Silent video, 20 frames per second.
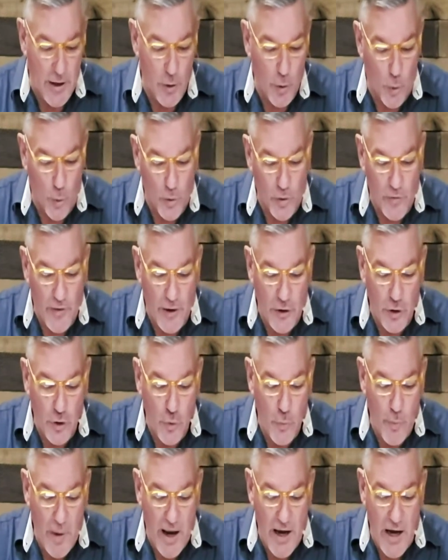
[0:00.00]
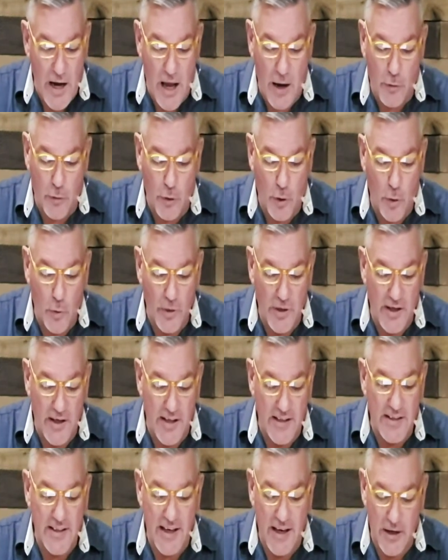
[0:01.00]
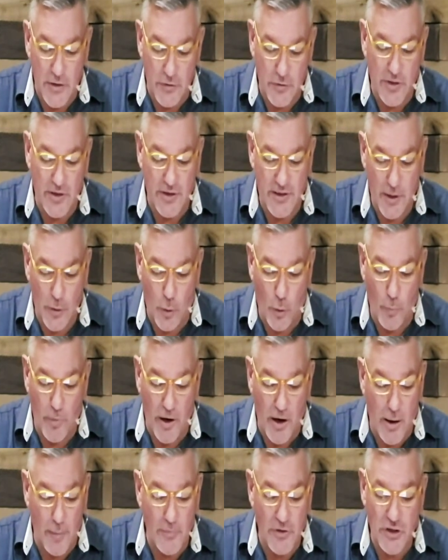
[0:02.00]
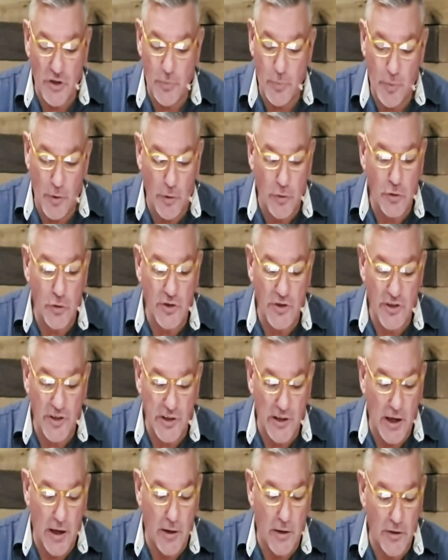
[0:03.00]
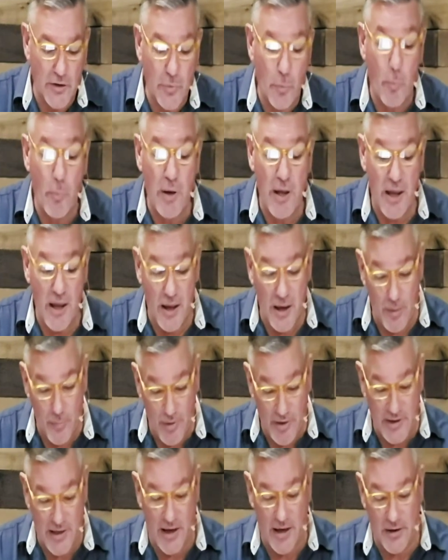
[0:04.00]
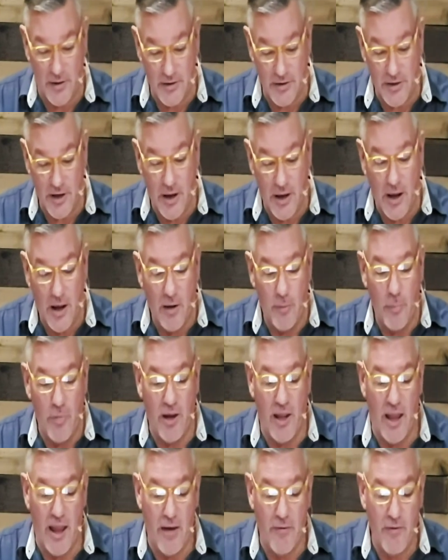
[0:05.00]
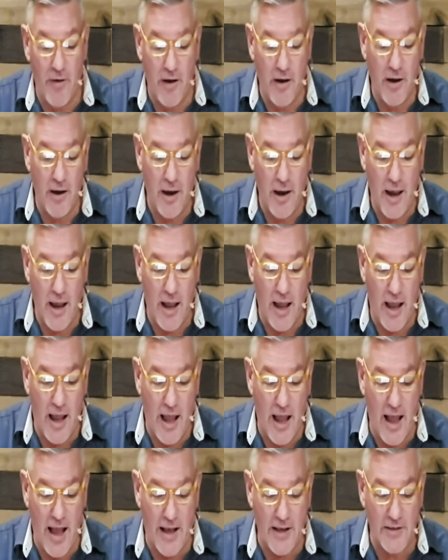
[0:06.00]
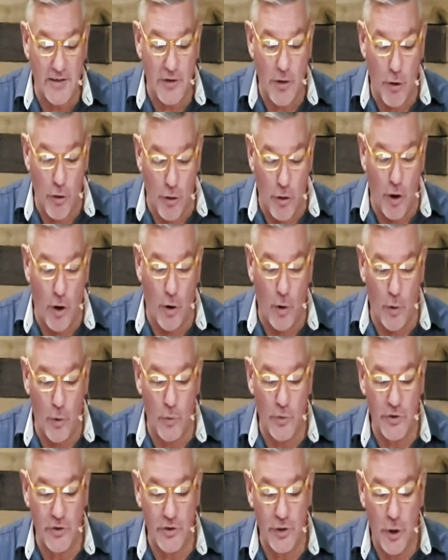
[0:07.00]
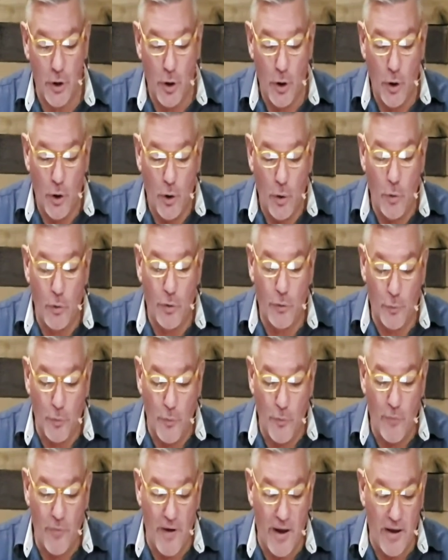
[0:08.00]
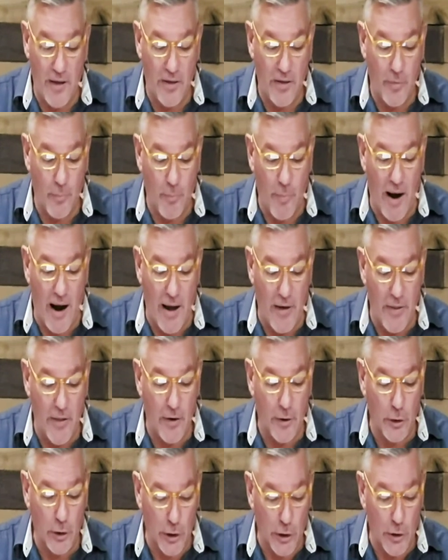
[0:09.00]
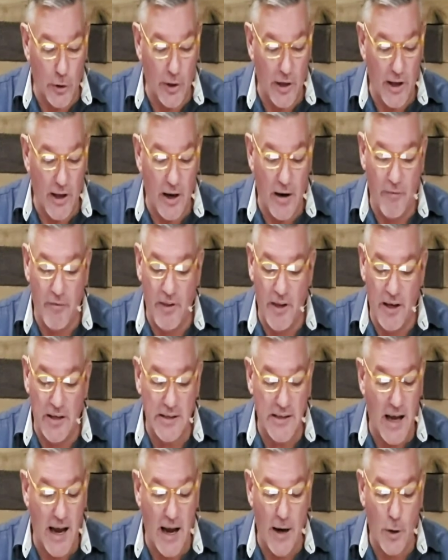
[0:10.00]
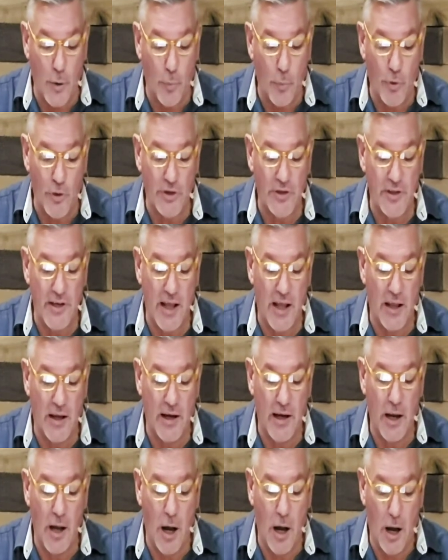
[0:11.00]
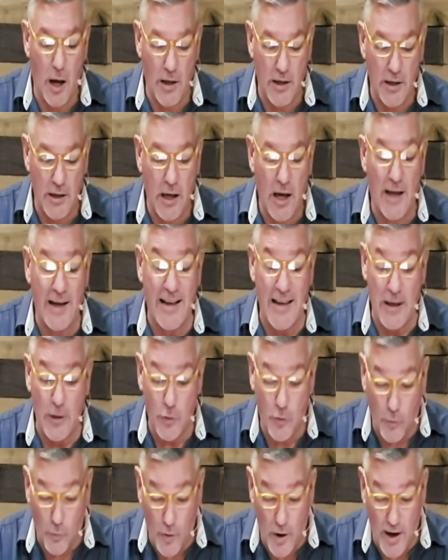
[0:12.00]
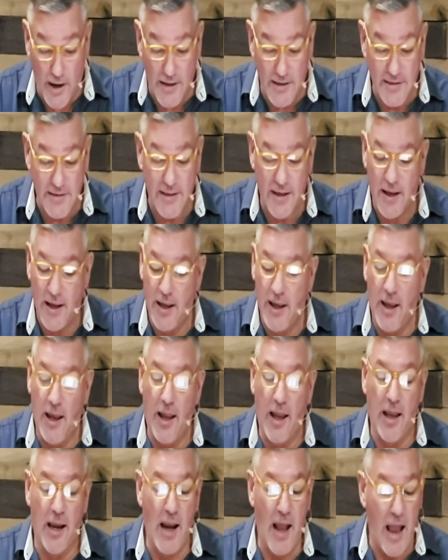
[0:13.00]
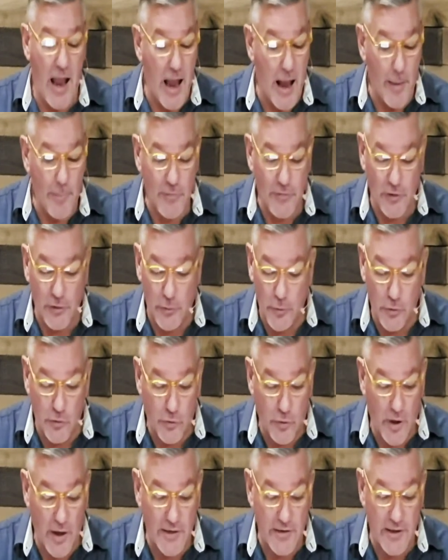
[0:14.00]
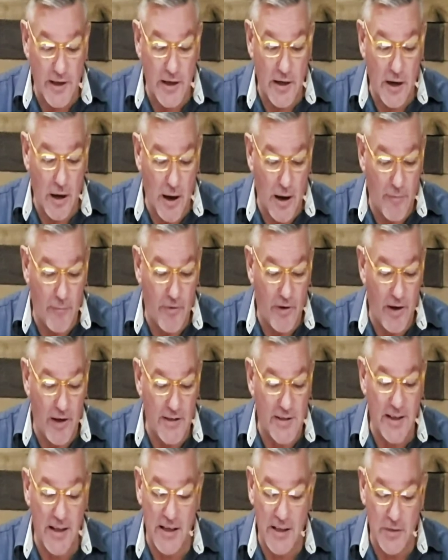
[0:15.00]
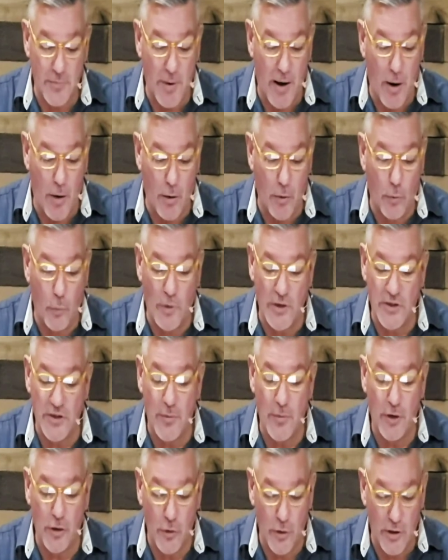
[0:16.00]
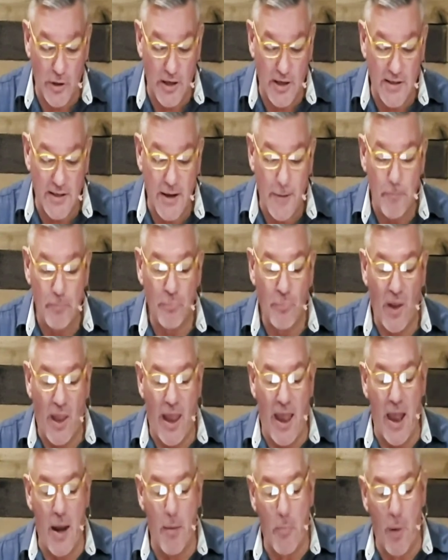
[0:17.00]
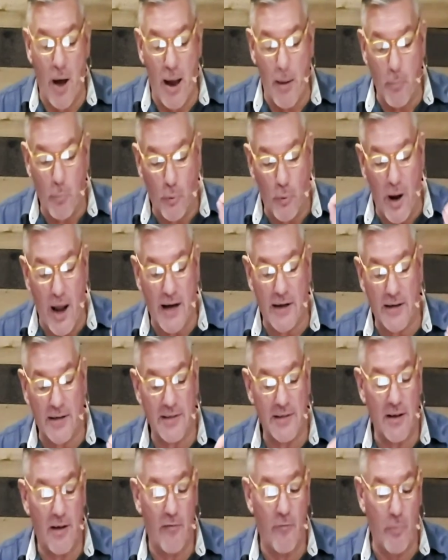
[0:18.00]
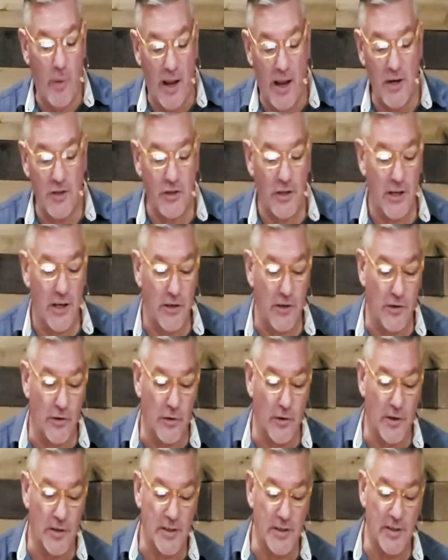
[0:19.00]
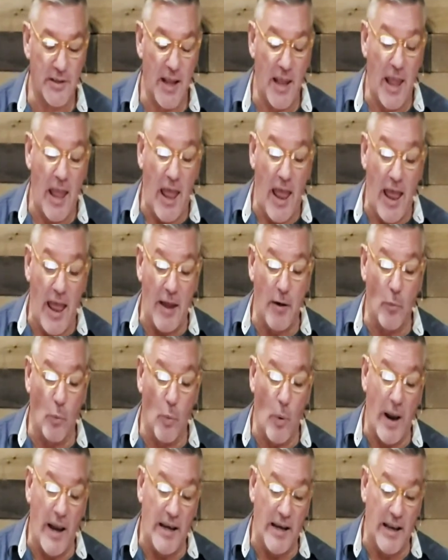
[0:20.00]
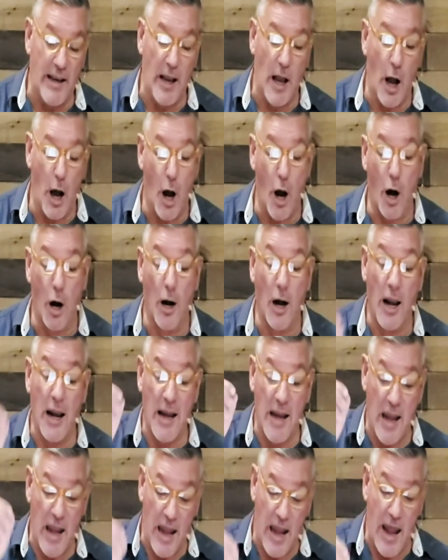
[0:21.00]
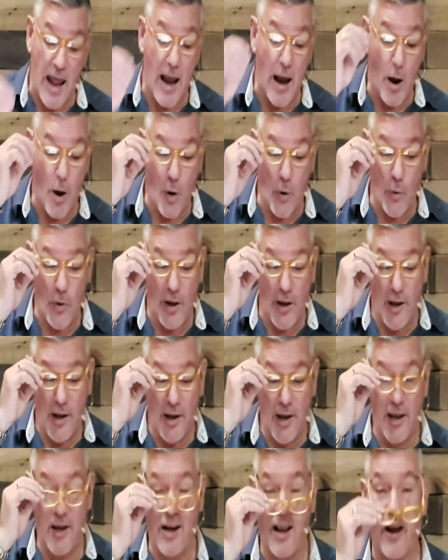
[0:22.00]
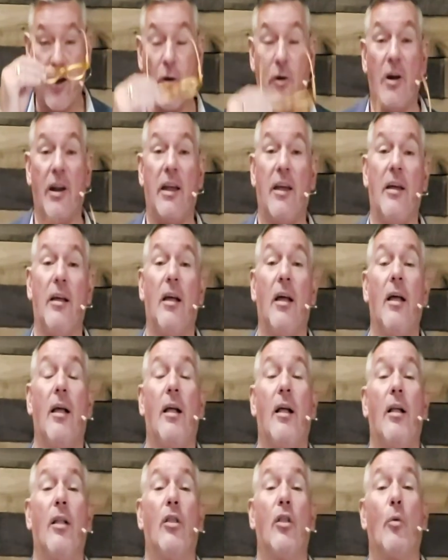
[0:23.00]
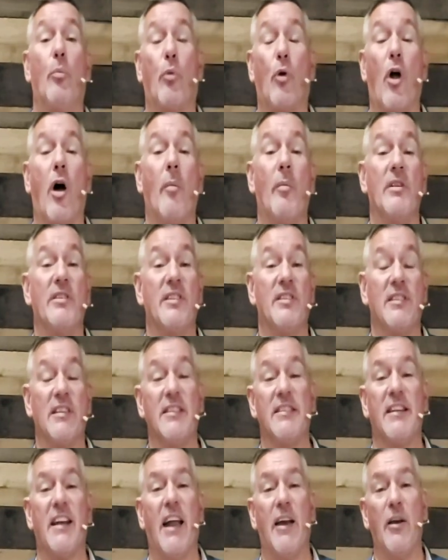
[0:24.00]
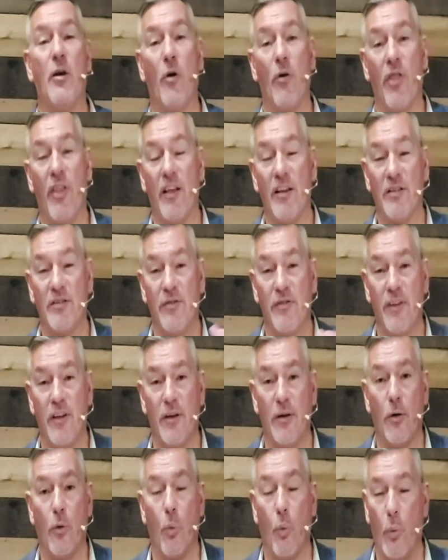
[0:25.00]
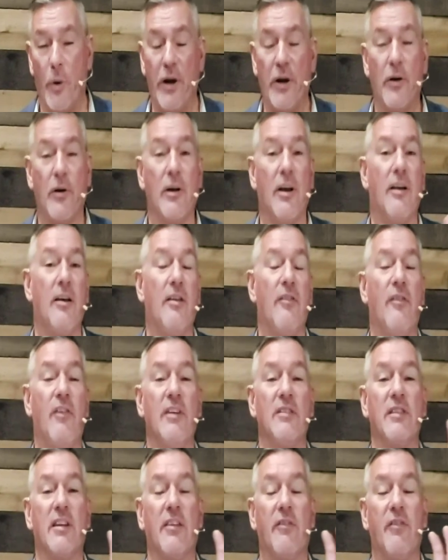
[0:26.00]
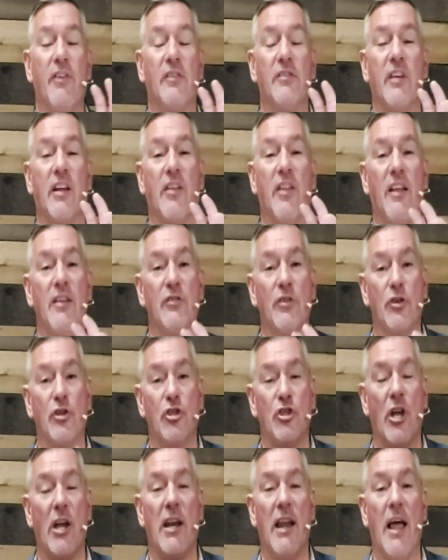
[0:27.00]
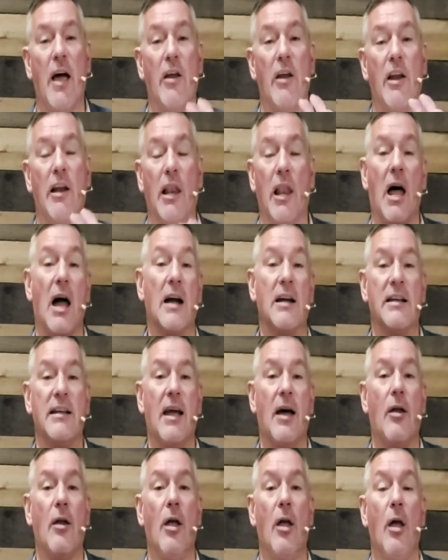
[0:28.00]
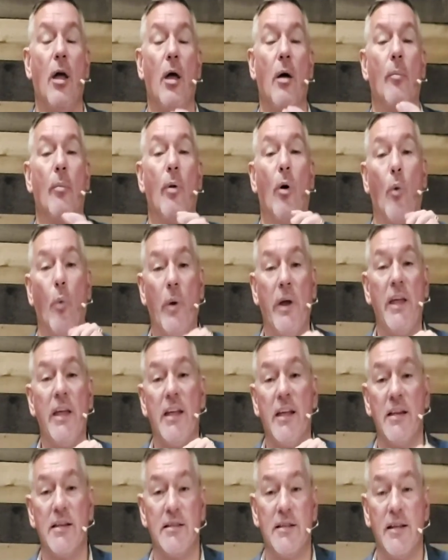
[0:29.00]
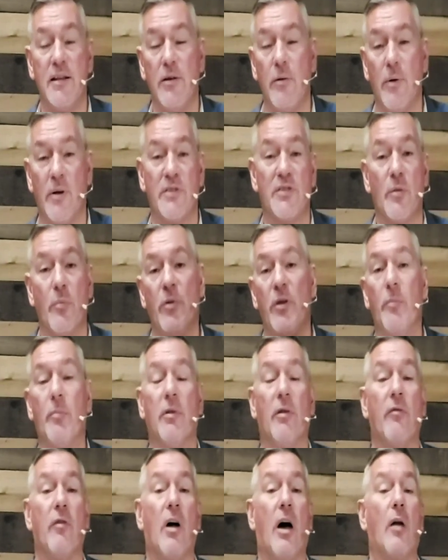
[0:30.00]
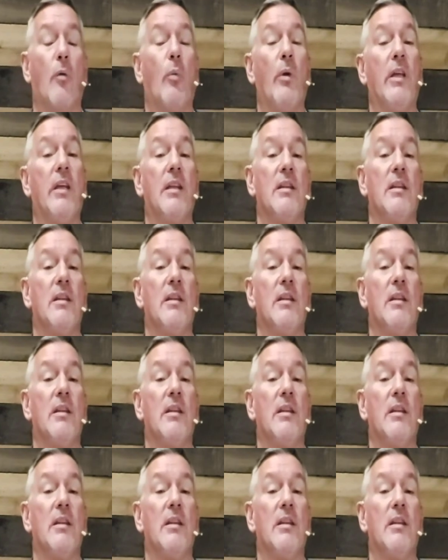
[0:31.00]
In order that you may not grow disinterested or become spiritual sluggards, be imitators, behaving as those who through faith, by their learning of the entire personality on God in Christ, in absolute trust and confidence in his power, wisdom, and goodness, and by practice of patient endurance and waiting, are now inheriting the promises. Listen, I know things feel weird and it feels like things are shut down and locked down, but we continue as the people of God.